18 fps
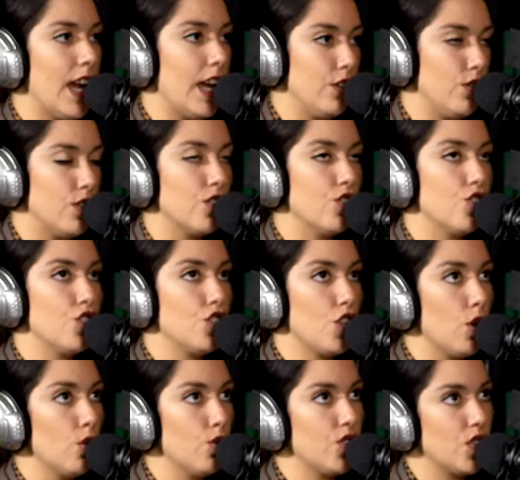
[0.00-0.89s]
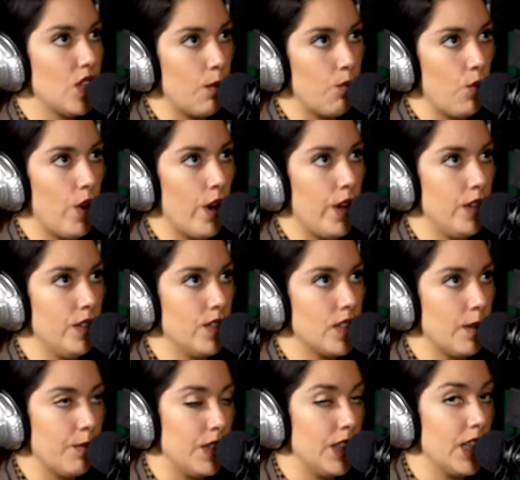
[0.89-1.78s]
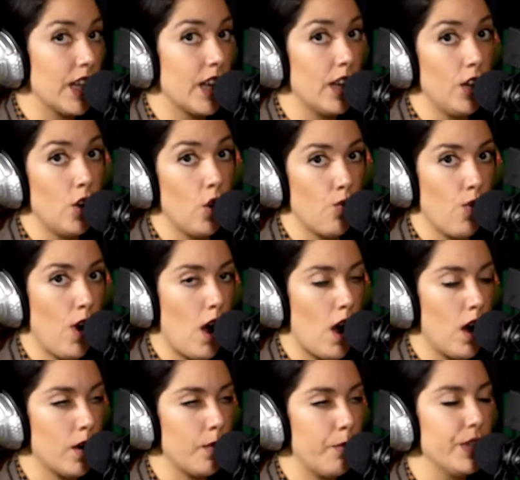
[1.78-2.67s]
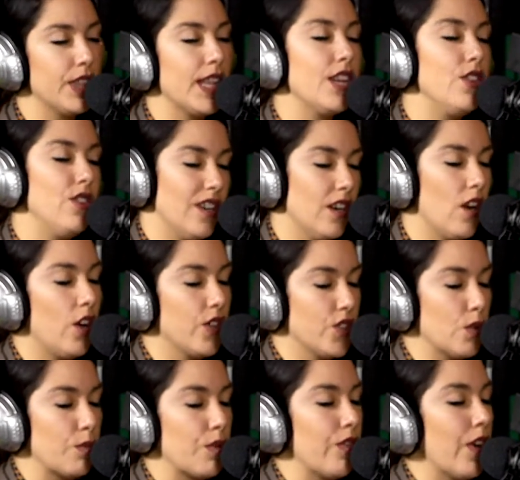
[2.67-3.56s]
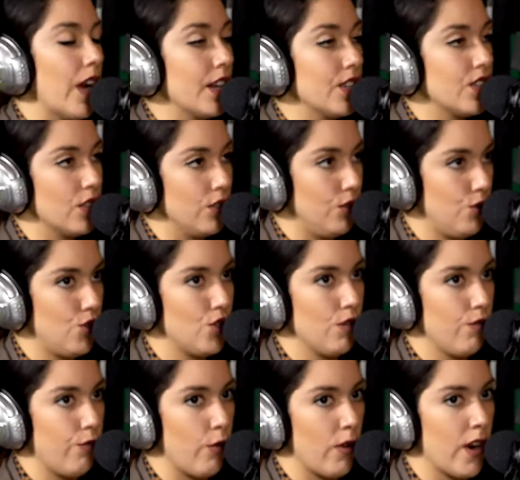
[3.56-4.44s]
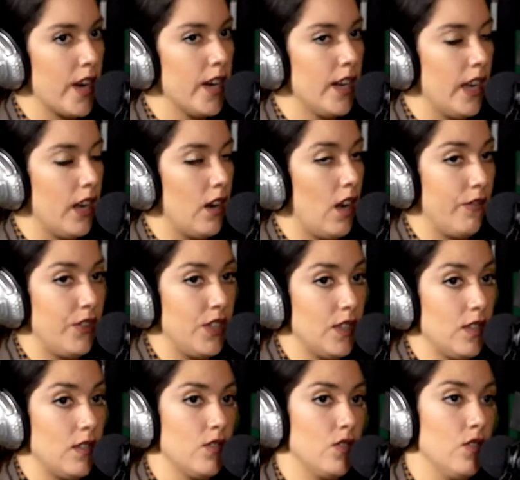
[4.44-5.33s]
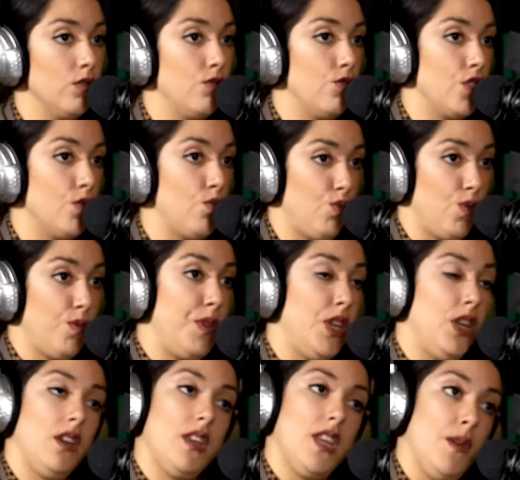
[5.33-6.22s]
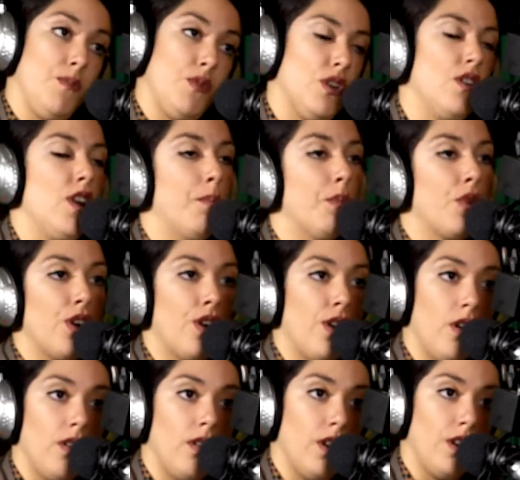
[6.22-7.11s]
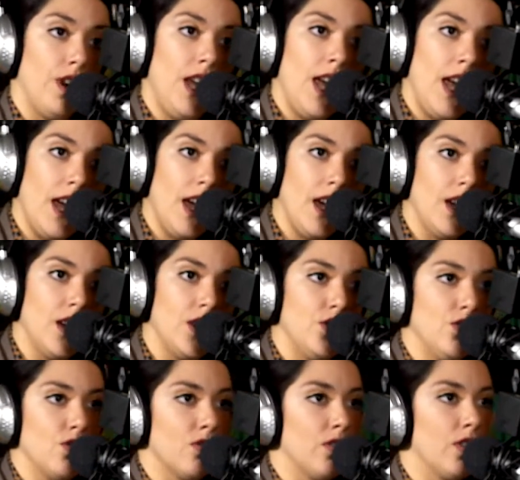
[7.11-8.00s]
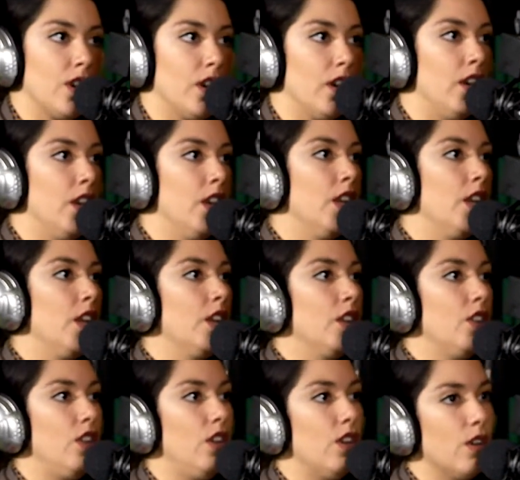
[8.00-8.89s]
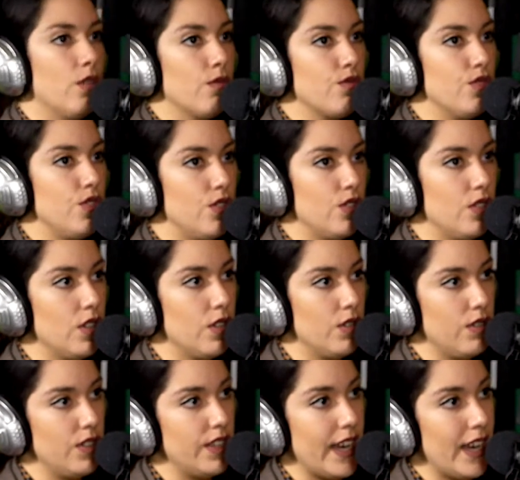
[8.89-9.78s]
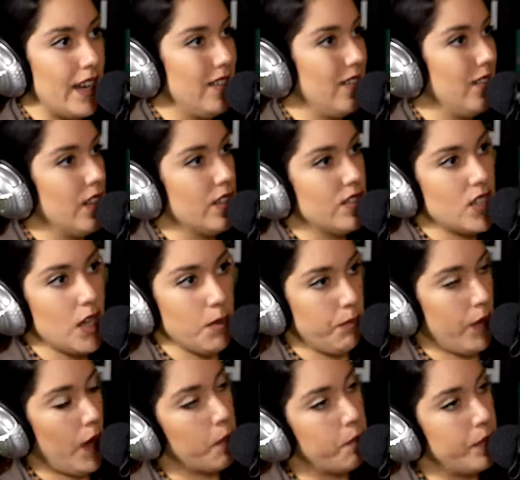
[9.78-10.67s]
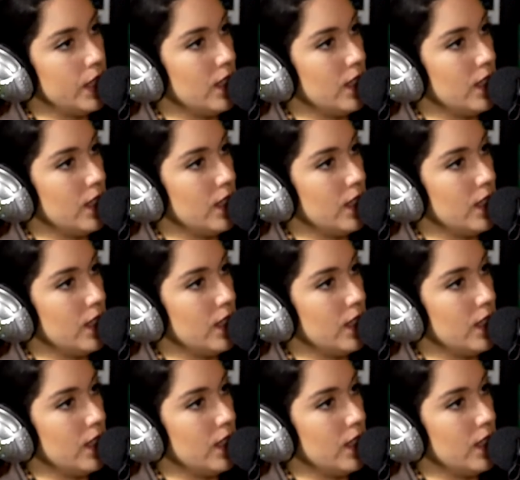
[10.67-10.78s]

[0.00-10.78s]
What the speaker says: Yeah. You can show someone something that can go wrong, but then you can also provide a solution for it. And obviously the solution would be to keep your number on hand, or, get a sump pump